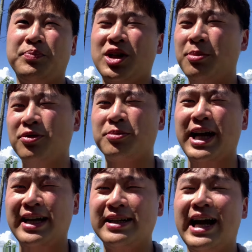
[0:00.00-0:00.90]
coming from
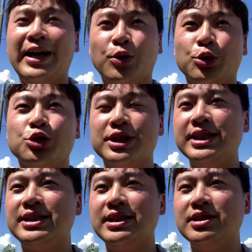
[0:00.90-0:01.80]
Canada, I don't
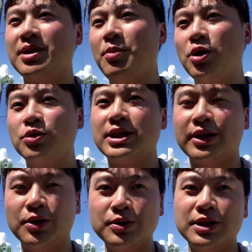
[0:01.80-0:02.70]
usually see some models
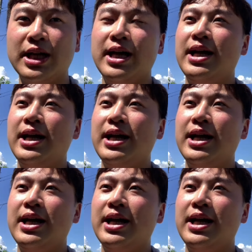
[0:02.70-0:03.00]
like those.